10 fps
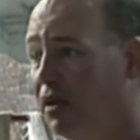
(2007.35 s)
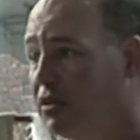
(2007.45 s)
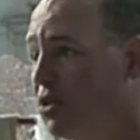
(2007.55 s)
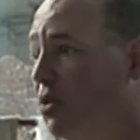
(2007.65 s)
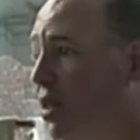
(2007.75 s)

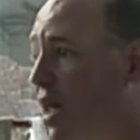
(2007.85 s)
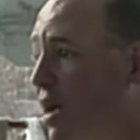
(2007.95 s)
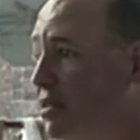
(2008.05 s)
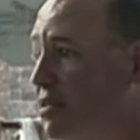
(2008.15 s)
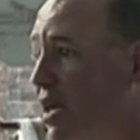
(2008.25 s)
So a
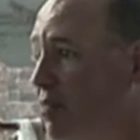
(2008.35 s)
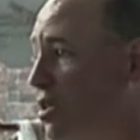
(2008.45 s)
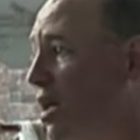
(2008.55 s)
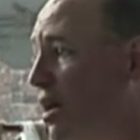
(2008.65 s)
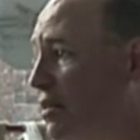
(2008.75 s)
lot of times, a
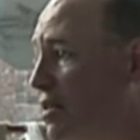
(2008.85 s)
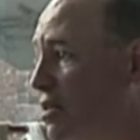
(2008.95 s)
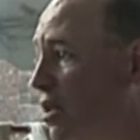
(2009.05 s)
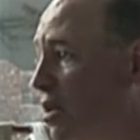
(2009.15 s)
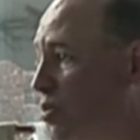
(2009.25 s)
lot of these
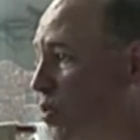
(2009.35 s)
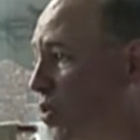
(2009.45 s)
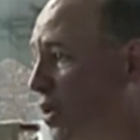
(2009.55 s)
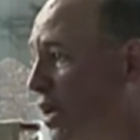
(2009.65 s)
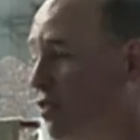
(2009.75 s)
clubs were
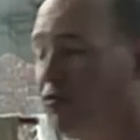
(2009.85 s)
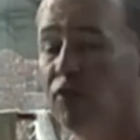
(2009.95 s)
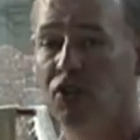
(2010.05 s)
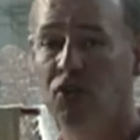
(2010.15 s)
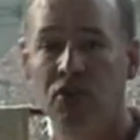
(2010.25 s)
going out and